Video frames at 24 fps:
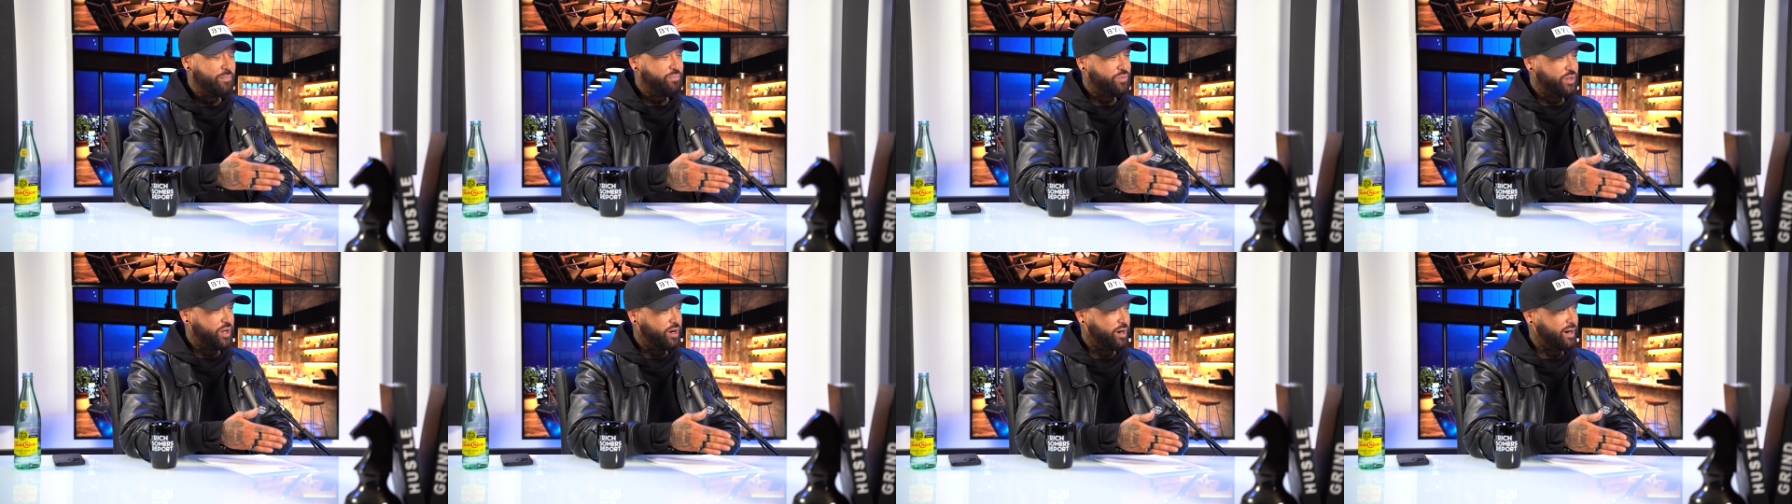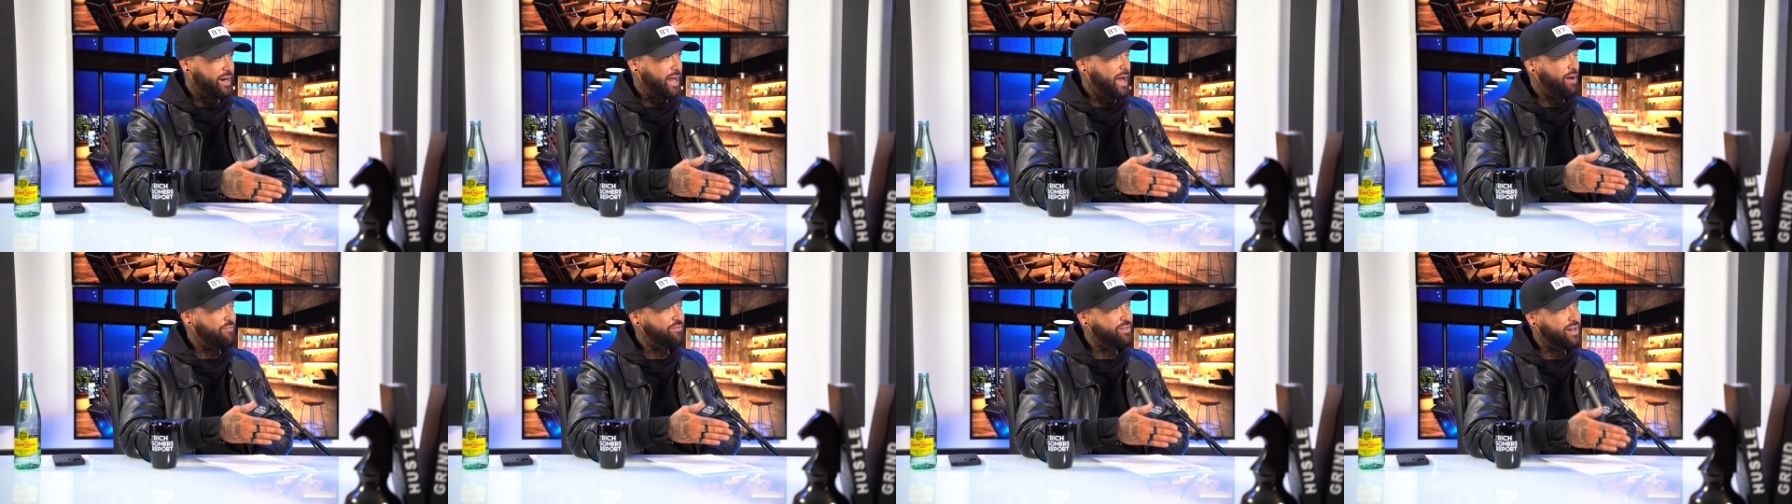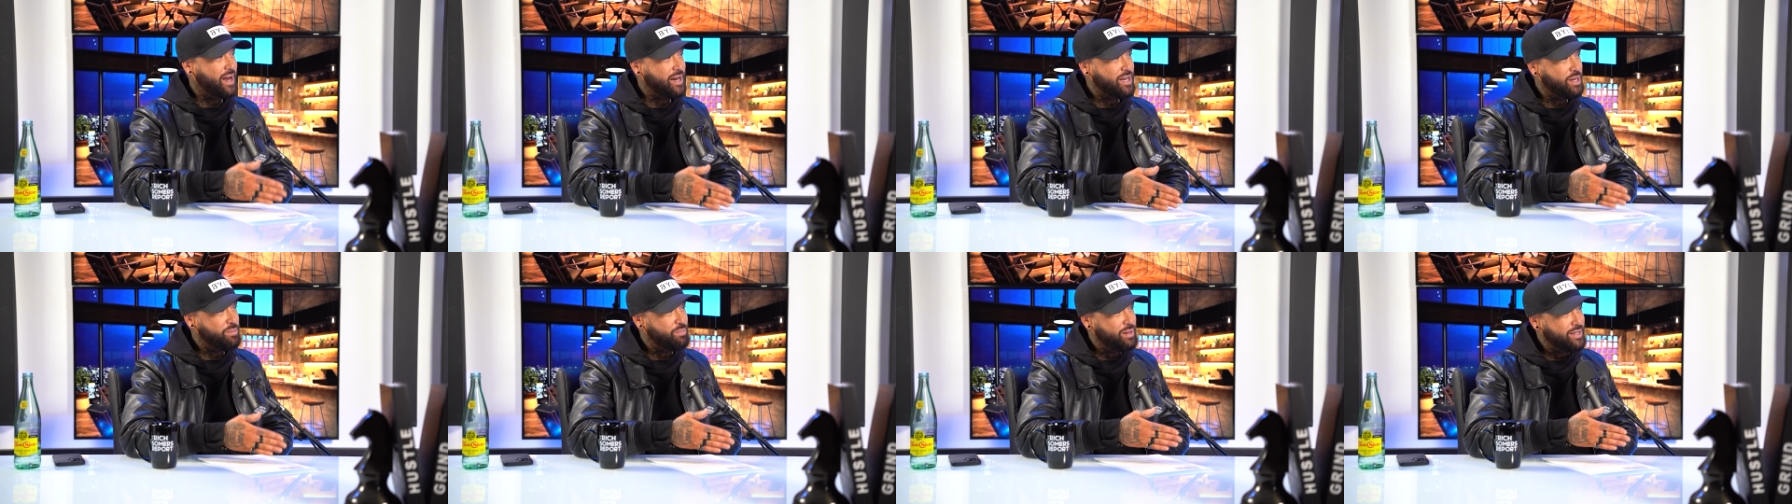you're going to have
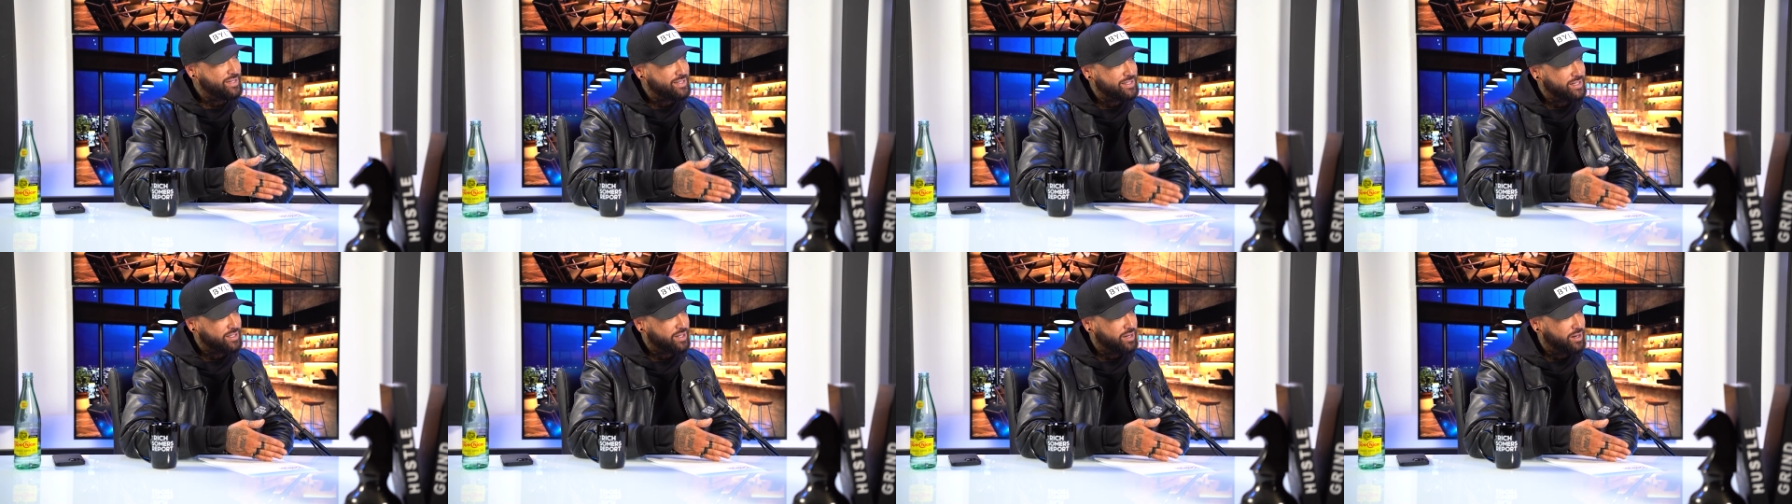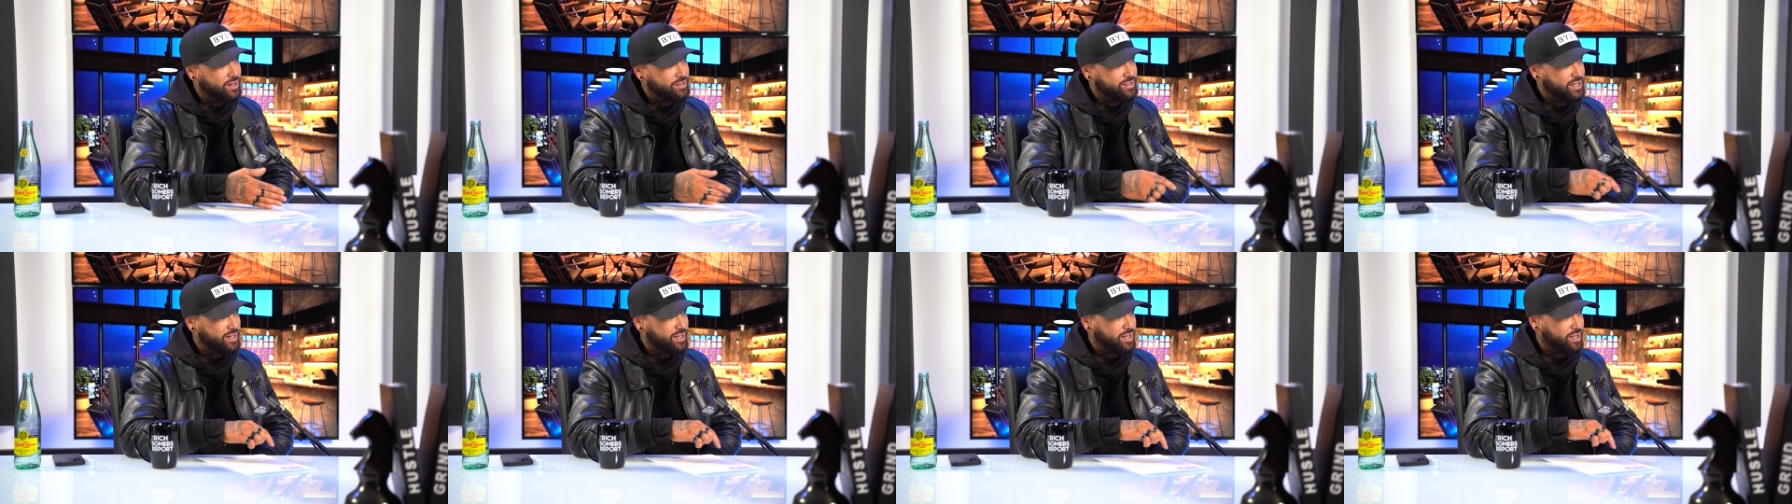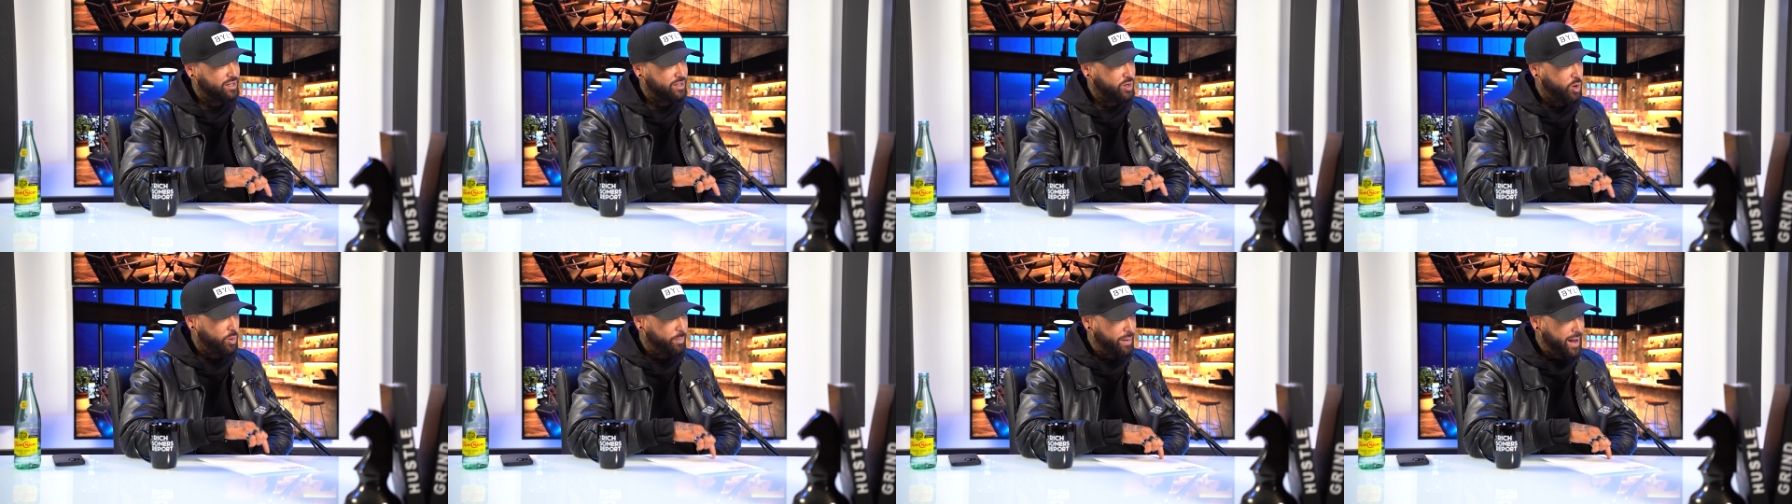90 pieces of content
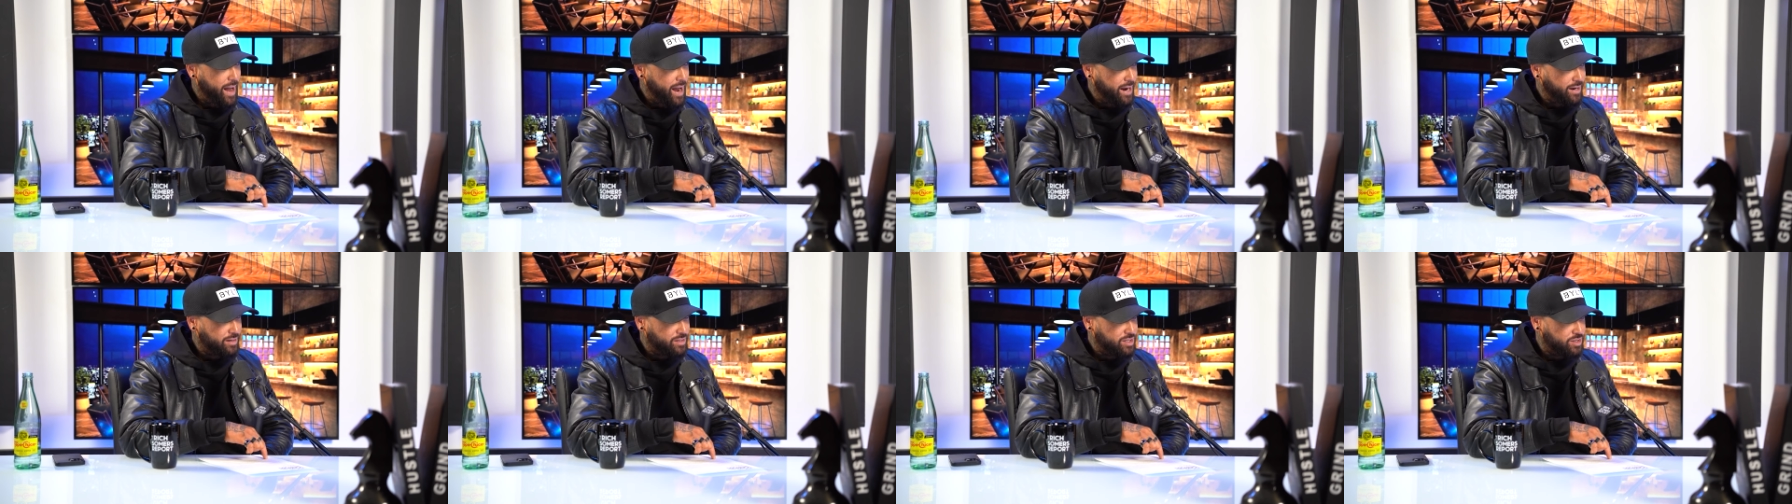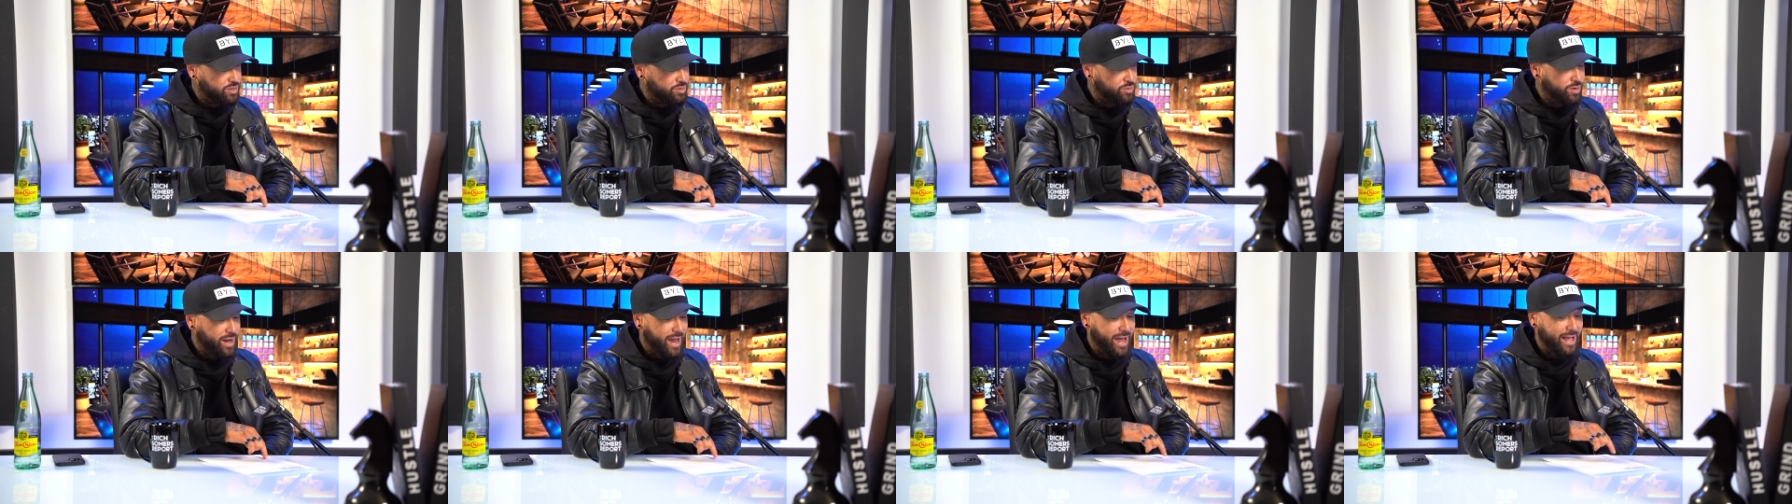to go back to